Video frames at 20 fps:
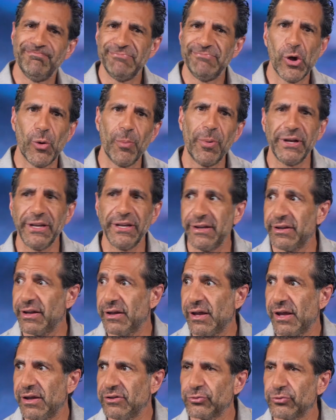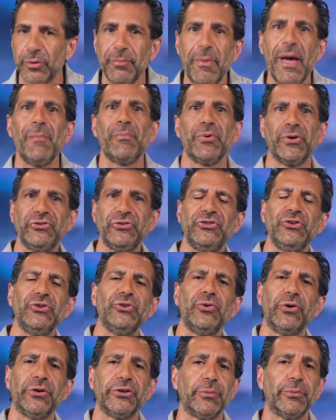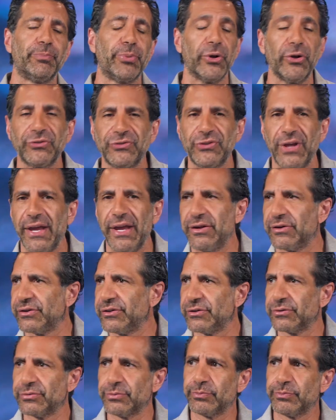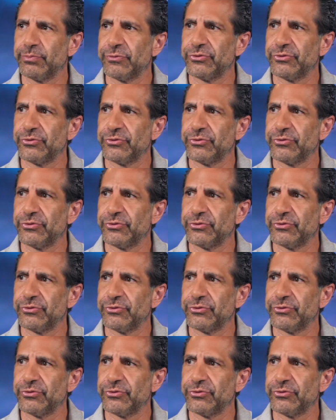Nobody has remembered you or your birthday or